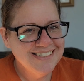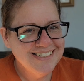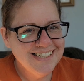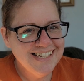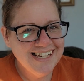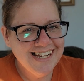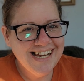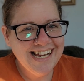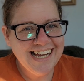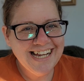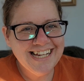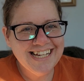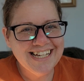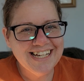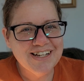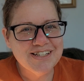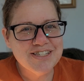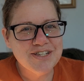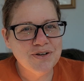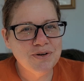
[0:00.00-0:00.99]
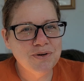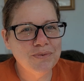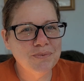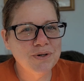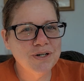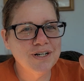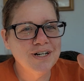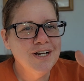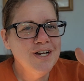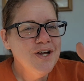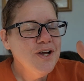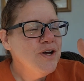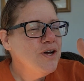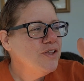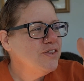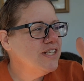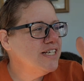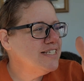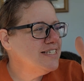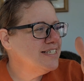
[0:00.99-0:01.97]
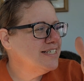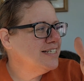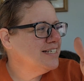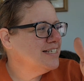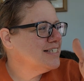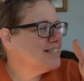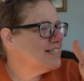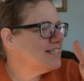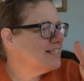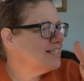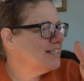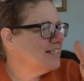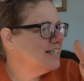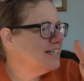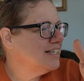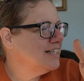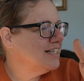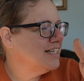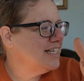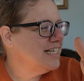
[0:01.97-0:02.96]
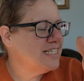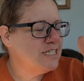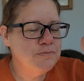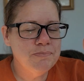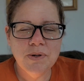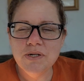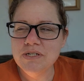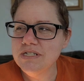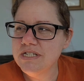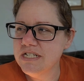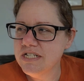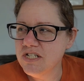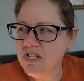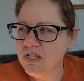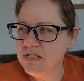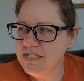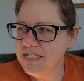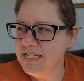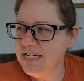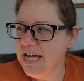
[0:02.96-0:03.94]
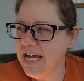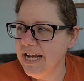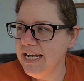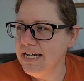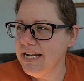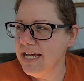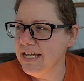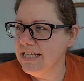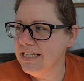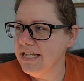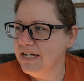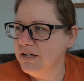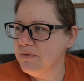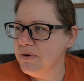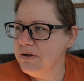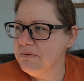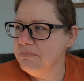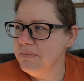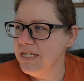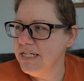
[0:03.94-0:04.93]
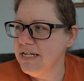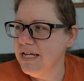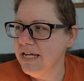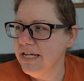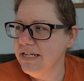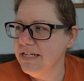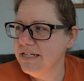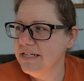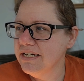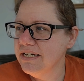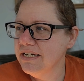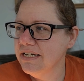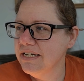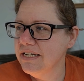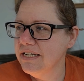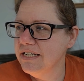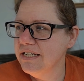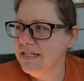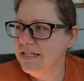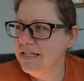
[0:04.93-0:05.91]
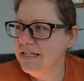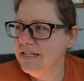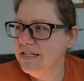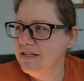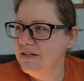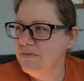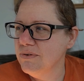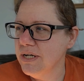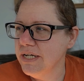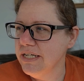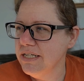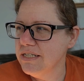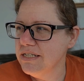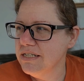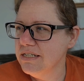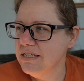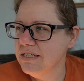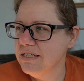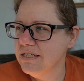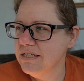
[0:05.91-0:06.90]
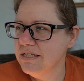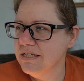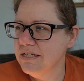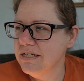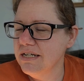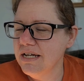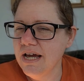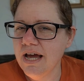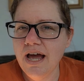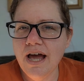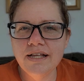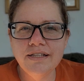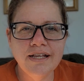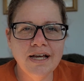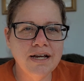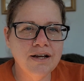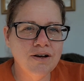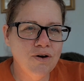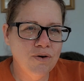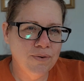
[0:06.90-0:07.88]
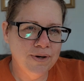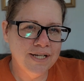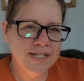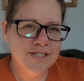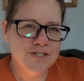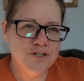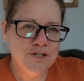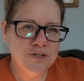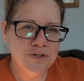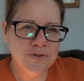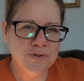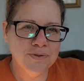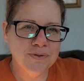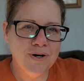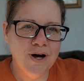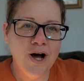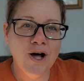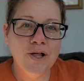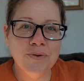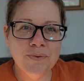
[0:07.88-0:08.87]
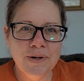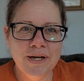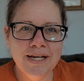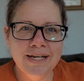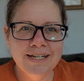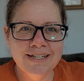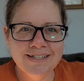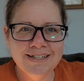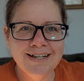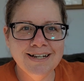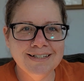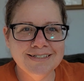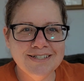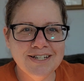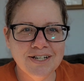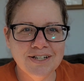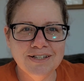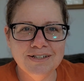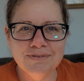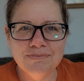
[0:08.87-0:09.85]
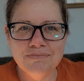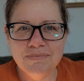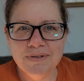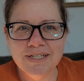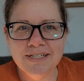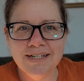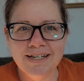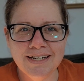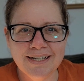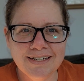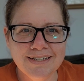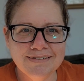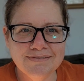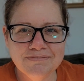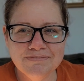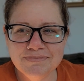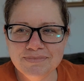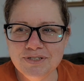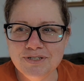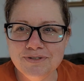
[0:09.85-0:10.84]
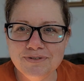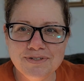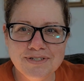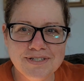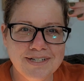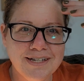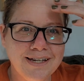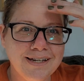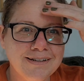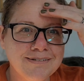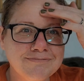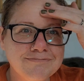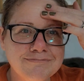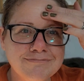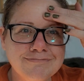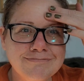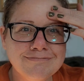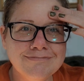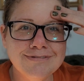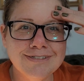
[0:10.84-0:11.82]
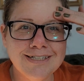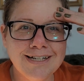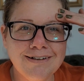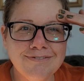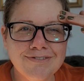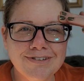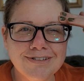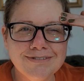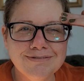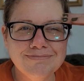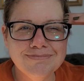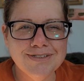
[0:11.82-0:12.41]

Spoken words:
Yay. So it's supposed to start tonight at like around midnight, right? And then go into all the way until Monday, Tuesday, whatever.